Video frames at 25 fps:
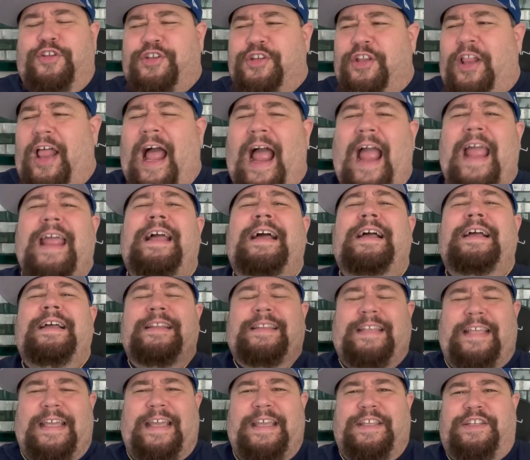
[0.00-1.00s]
July
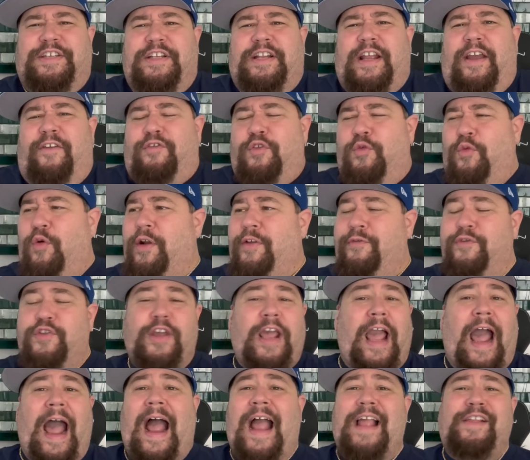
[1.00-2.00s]
to each and every one of you
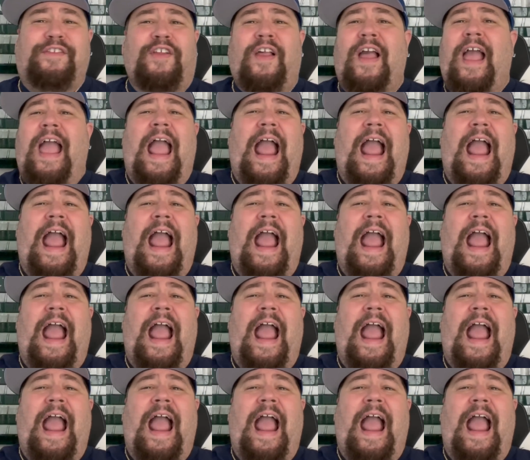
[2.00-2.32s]
guys.